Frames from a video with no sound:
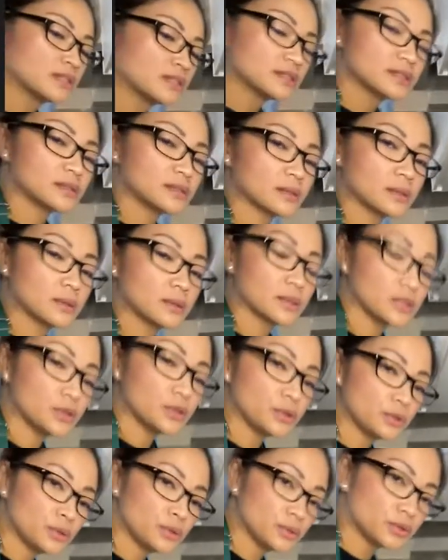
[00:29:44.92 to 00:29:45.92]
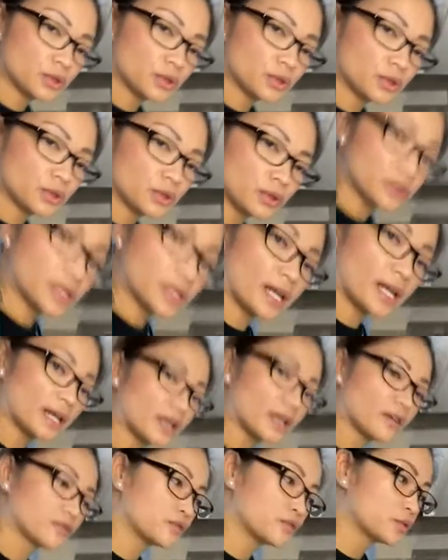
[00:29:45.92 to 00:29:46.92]
So you don't
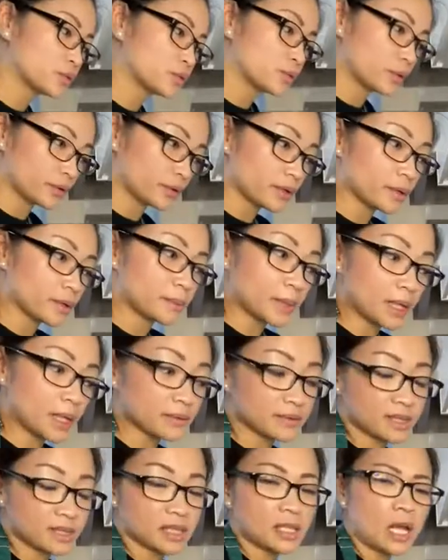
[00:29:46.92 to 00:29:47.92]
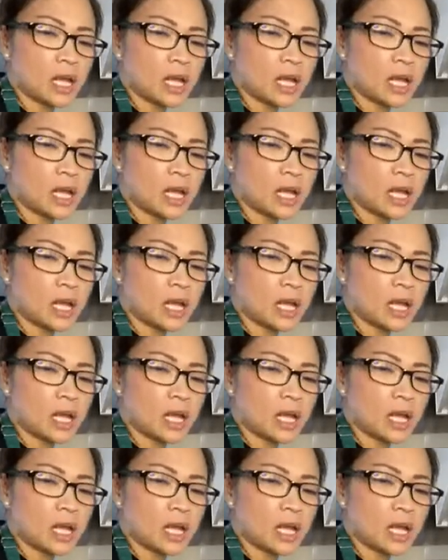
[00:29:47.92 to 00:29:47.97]
have to worry about that.